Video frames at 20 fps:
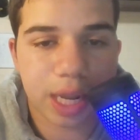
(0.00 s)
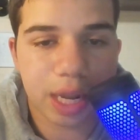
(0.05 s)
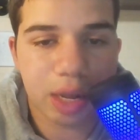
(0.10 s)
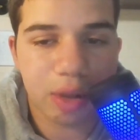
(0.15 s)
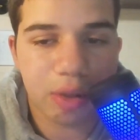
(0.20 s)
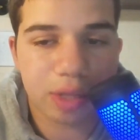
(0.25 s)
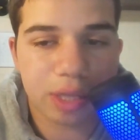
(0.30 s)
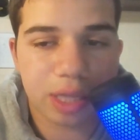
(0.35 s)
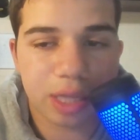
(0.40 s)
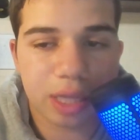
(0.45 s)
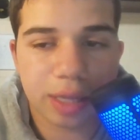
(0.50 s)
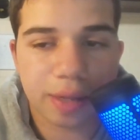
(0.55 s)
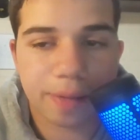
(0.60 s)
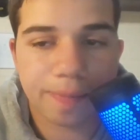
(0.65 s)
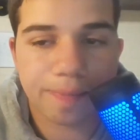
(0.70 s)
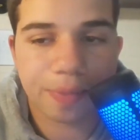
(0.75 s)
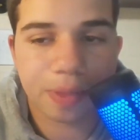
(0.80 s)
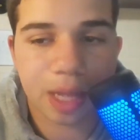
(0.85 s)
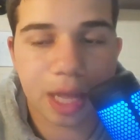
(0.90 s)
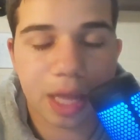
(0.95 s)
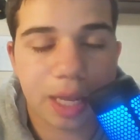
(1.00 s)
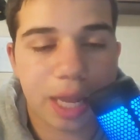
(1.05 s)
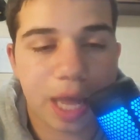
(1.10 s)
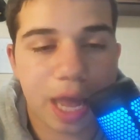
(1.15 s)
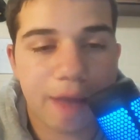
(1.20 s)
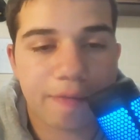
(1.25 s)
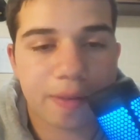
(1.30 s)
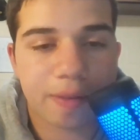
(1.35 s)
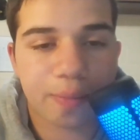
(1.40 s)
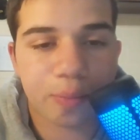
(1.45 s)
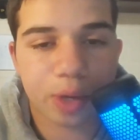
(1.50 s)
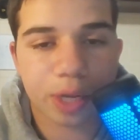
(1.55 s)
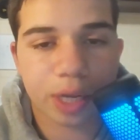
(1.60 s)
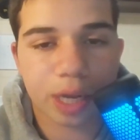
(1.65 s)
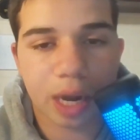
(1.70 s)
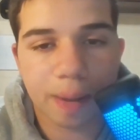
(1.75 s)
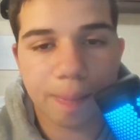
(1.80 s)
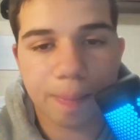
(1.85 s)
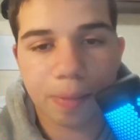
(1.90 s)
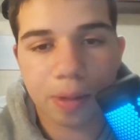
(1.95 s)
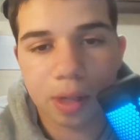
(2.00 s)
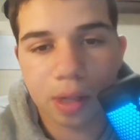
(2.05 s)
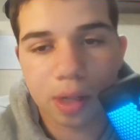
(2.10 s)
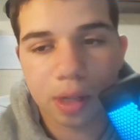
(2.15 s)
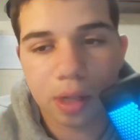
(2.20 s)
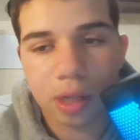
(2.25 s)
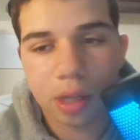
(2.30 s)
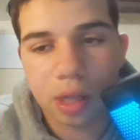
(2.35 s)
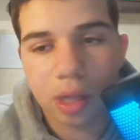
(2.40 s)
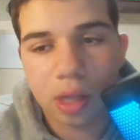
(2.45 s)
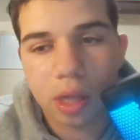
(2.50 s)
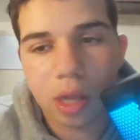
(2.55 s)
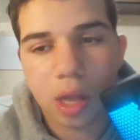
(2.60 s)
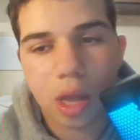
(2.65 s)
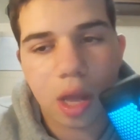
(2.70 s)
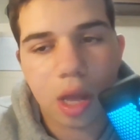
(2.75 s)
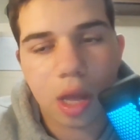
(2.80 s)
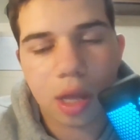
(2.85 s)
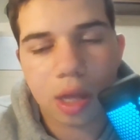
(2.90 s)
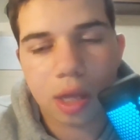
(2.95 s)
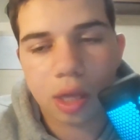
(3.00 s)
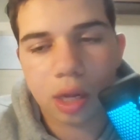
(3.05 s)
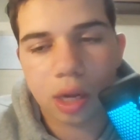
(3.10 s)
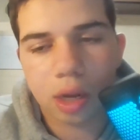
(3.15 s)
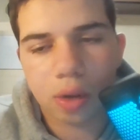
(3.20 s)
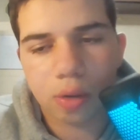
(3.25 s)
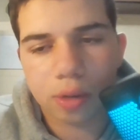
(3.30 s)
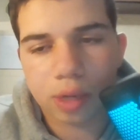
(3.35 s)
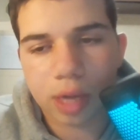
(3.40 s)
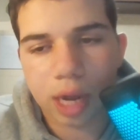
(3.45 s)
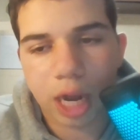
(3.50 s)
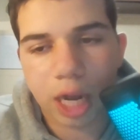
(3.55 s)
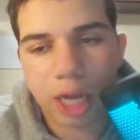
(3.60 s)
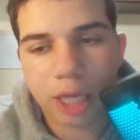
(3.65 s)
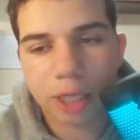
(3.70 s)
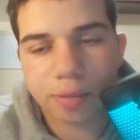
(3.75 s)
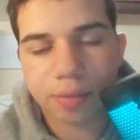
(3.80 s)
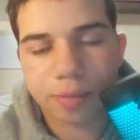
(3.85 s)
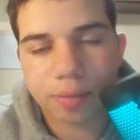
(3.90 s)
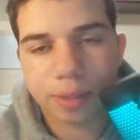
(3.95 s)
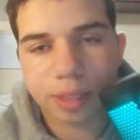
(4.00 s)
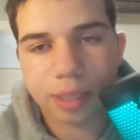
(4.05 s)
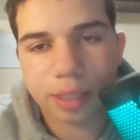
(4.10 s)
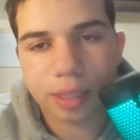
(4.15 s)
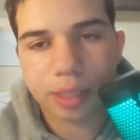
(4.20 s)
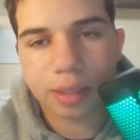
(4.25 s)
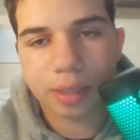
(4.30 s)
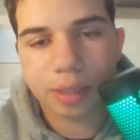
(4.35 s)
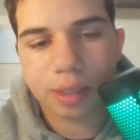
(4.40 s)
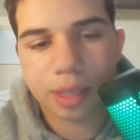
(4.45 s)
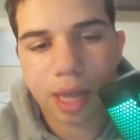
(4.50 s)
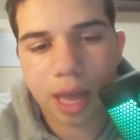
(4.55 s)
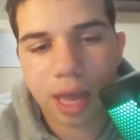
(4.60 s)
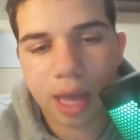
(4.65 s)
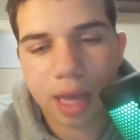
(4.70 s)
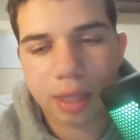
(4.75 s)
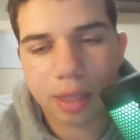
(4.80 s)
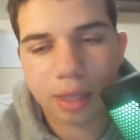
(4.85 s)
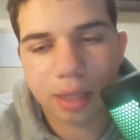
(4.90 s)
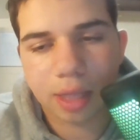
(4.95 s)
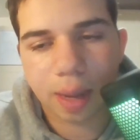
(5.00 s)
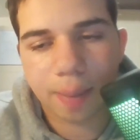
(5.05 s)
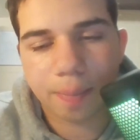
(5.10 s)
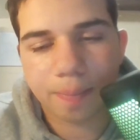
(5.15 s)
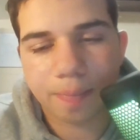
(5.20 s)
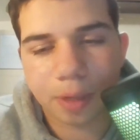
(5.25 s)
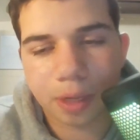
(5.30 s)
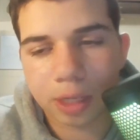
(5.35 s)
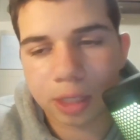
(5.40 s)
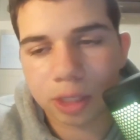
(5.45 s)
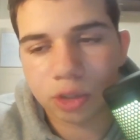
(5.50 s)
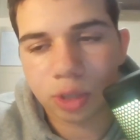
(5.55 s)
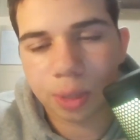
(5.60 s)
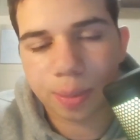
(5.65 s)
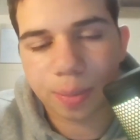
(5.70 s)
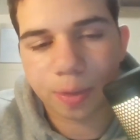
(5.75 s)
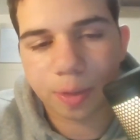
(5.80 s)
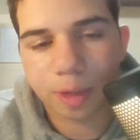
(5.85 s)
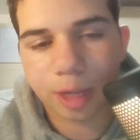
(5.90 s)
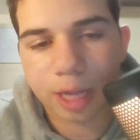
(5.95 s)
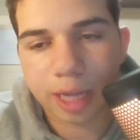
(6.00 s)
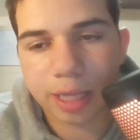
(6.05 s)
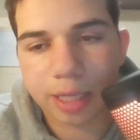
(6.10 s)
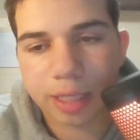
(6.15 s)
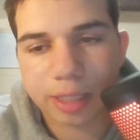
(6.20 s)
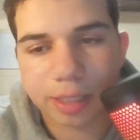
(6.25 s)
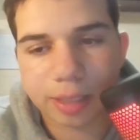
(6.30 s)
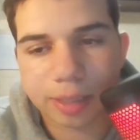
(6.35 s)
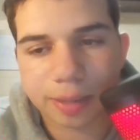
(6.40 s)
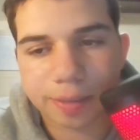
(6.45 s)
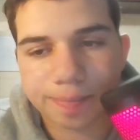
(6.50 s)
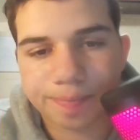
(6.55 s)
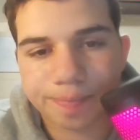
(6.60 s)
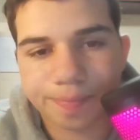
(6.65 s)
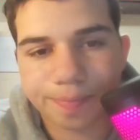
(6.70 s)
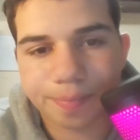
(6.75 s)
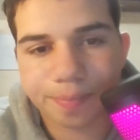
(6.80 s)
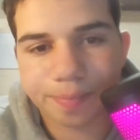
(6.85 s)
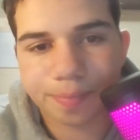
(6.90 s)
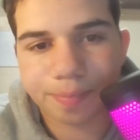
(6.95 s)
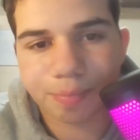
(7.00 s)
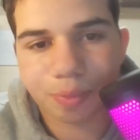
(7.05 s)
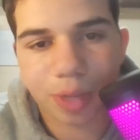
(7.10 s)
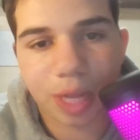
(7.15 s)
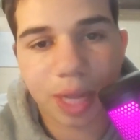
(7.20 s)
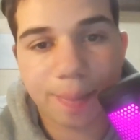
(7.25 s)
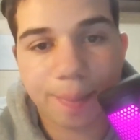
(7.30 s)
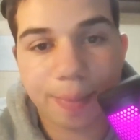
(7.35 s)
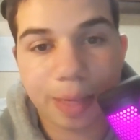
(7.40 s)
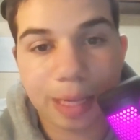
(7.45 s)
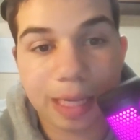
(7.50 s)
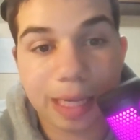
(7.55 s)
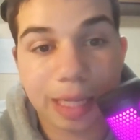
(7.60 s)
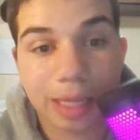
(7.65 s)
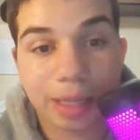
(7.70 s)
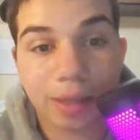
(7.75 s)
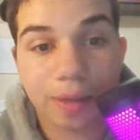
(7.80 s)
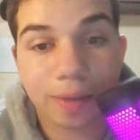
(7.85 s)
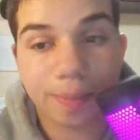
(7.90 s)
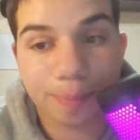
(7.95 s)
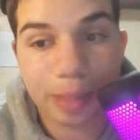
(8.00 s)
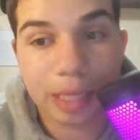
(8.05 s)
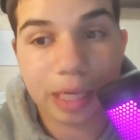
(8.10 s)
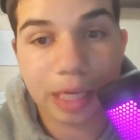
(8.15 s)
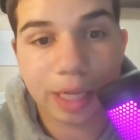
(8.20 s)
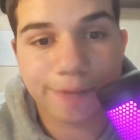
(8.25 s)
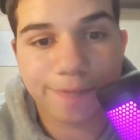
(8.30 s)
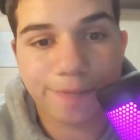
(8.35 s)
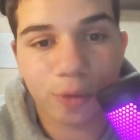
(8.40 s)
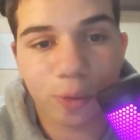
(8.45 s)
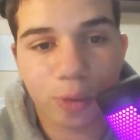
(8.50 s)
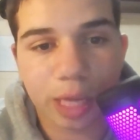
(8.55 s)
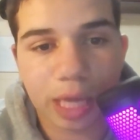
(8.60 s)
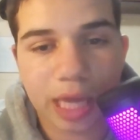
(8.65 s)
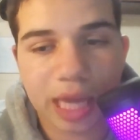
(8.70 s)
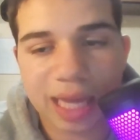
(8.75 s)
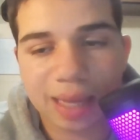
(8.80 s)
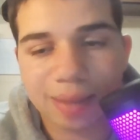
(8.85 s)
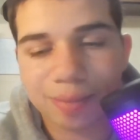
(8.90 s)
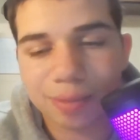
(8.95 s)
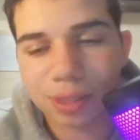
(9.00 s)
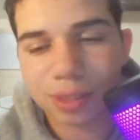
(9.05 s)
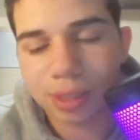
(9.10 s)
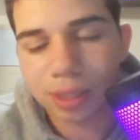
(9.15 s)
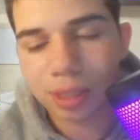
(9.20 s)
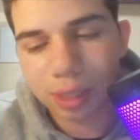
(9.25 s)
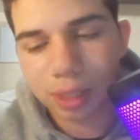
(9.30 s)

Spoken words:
healthy, and they have to bring up, guys from the AAA to play meaningful games,